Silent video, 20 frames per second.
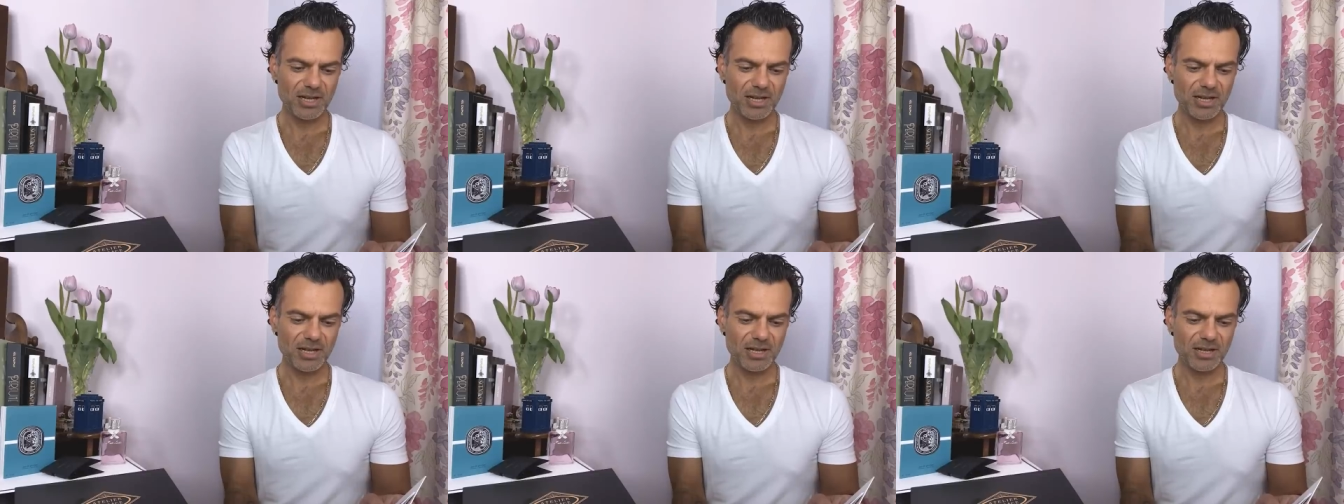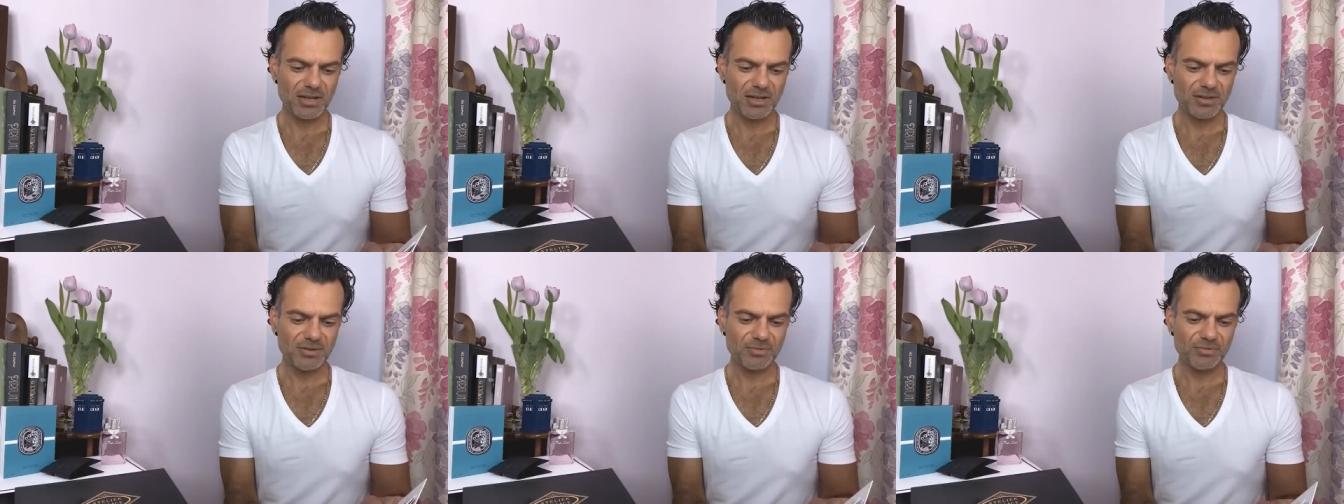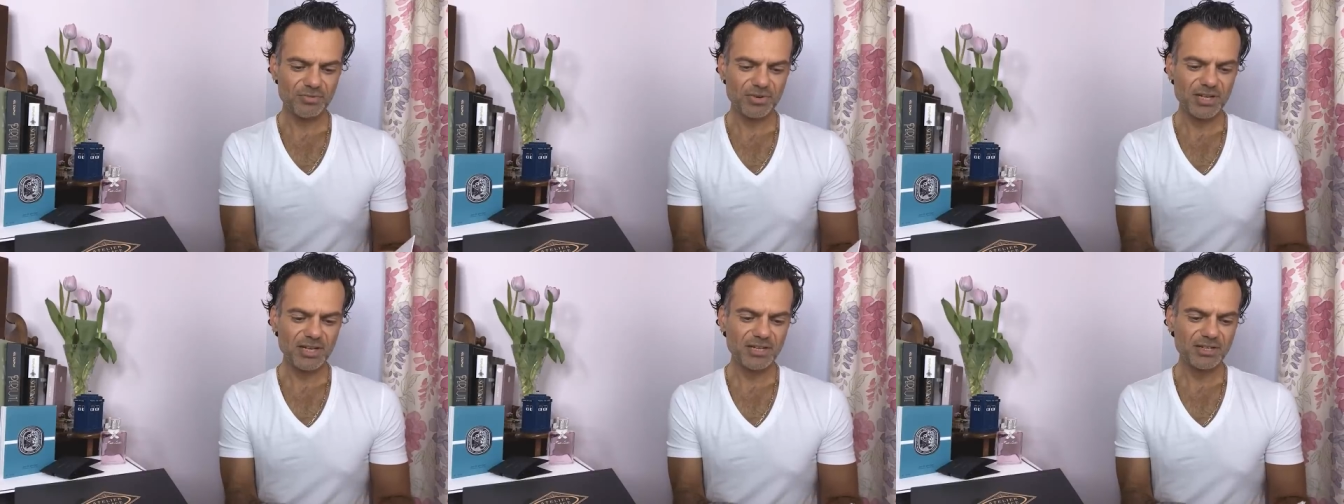uh,
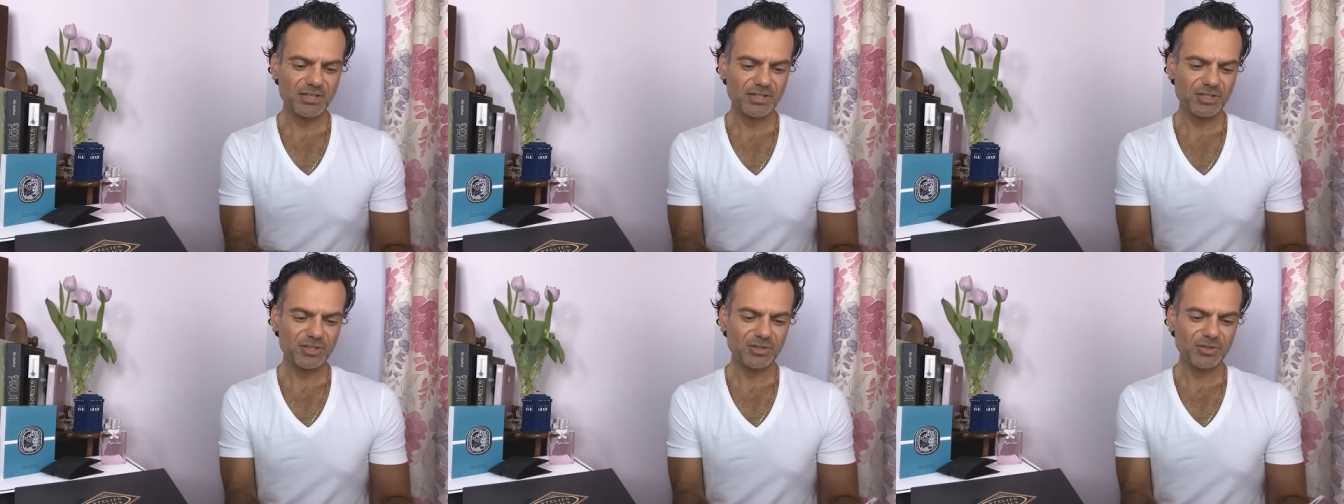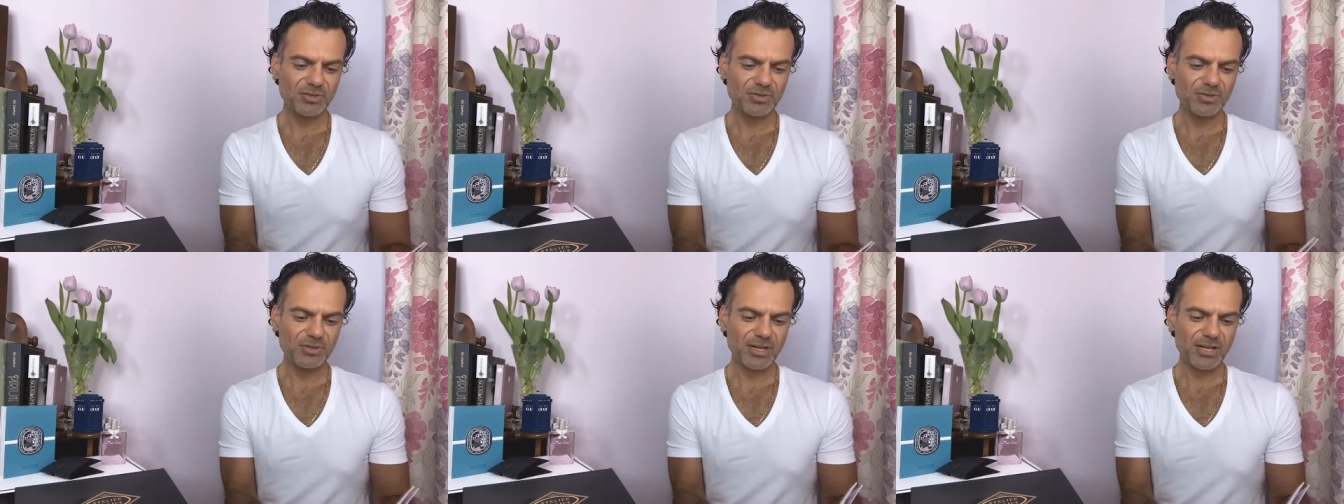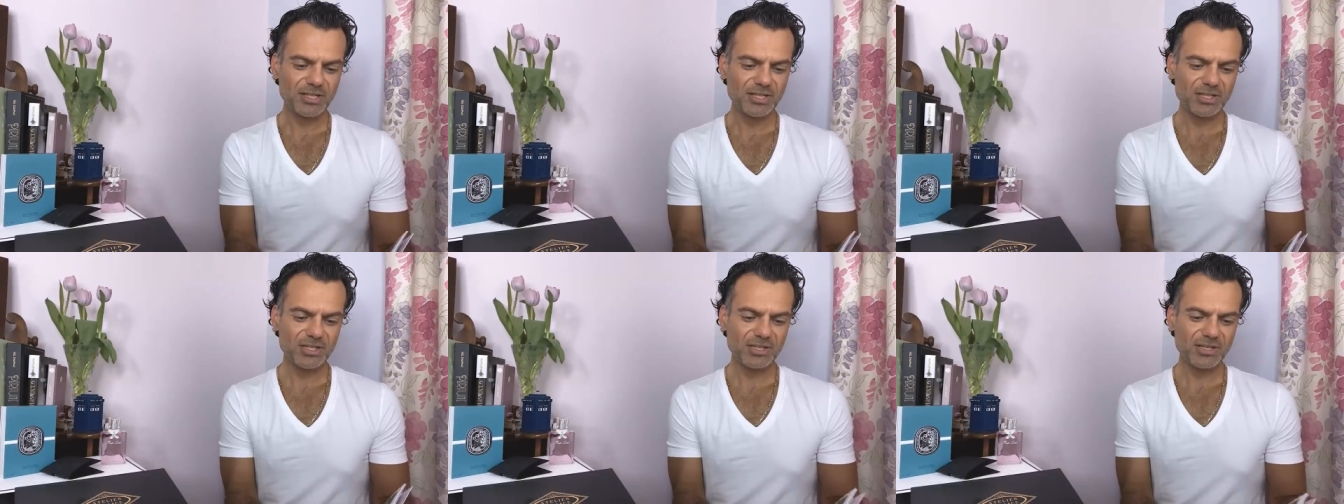read to you.
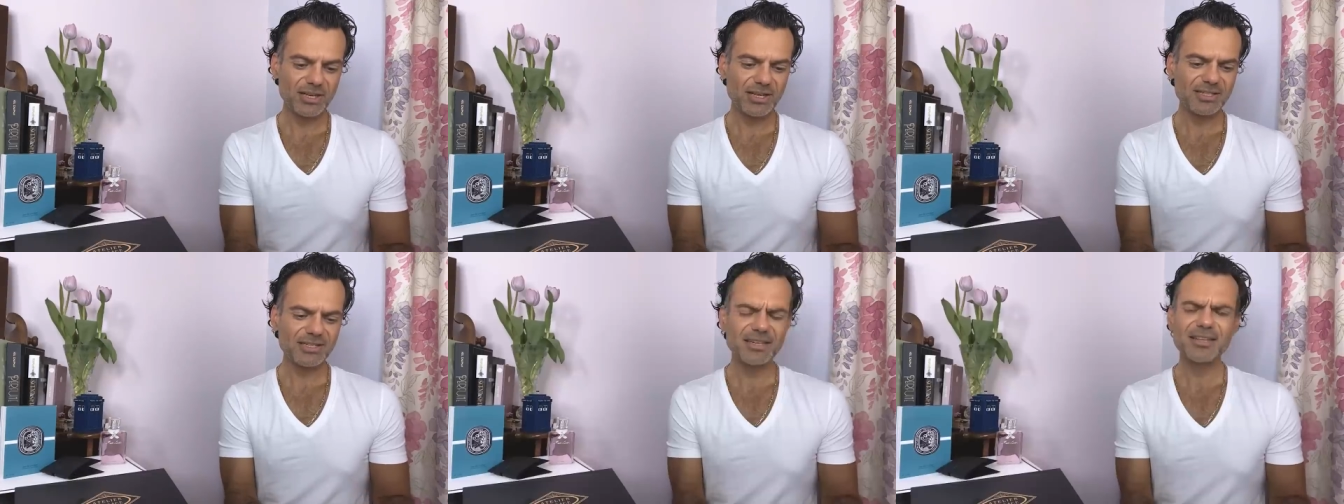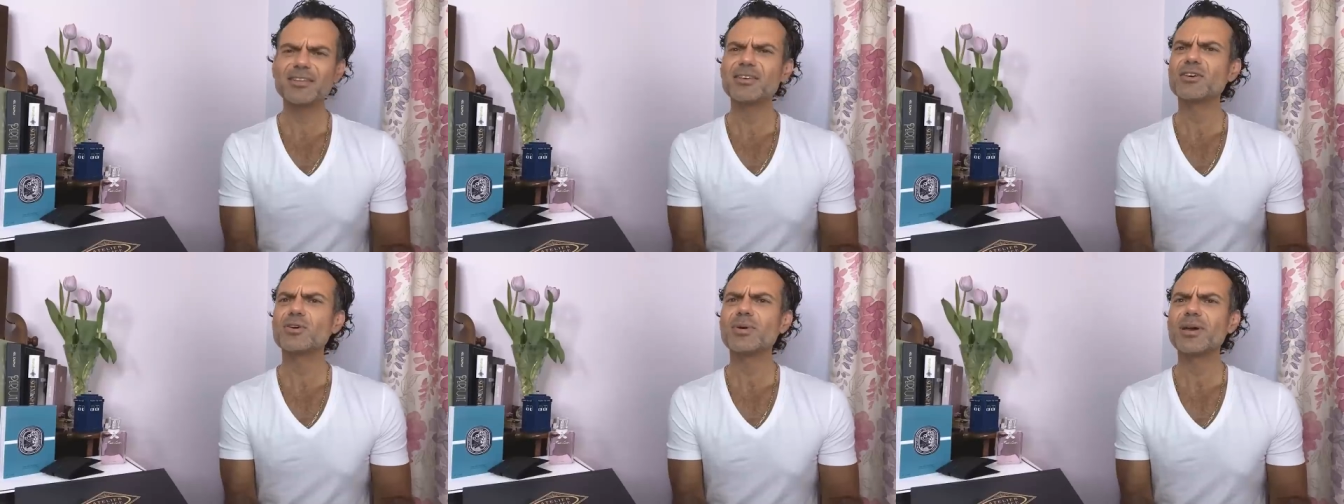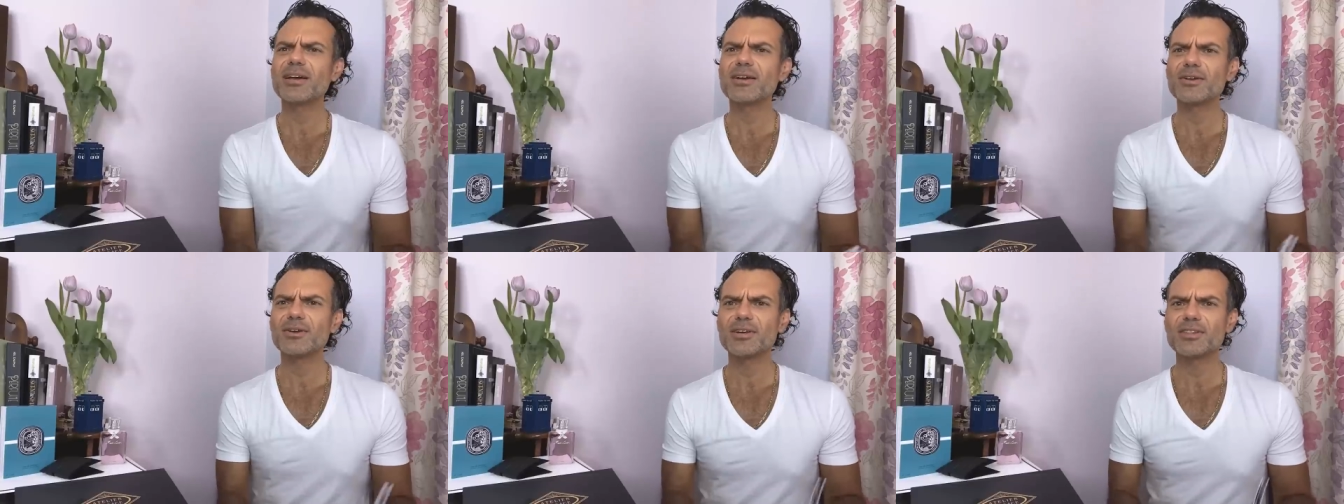Let's let's take a
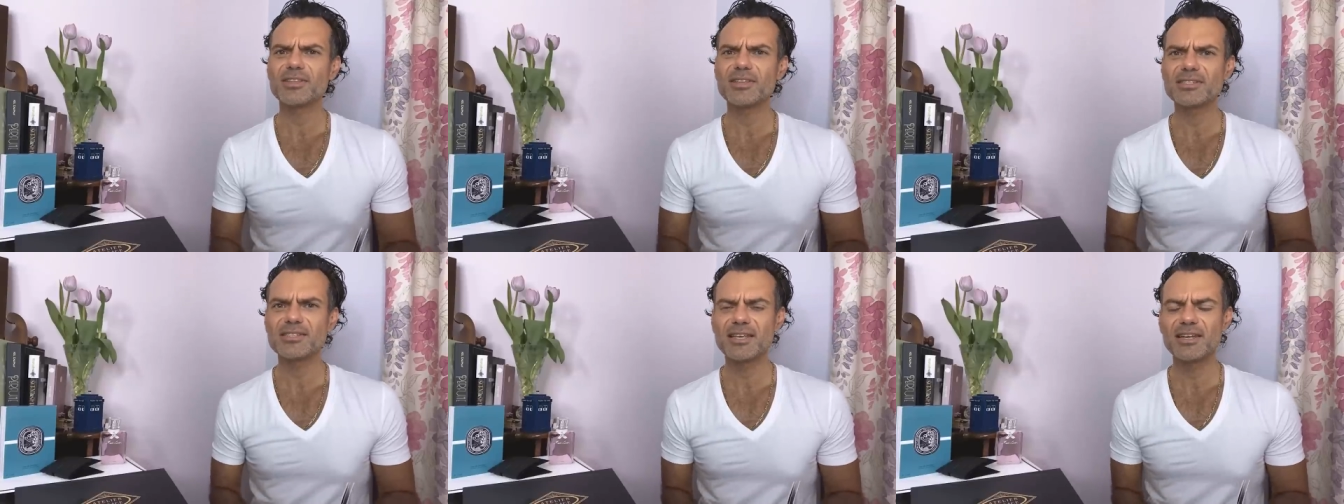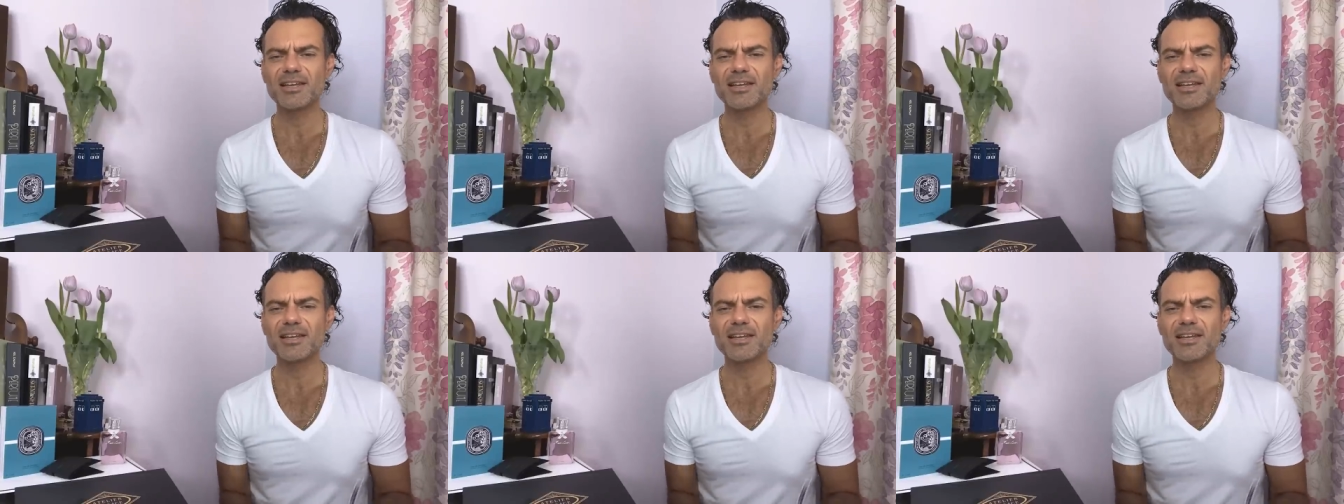quick look at this,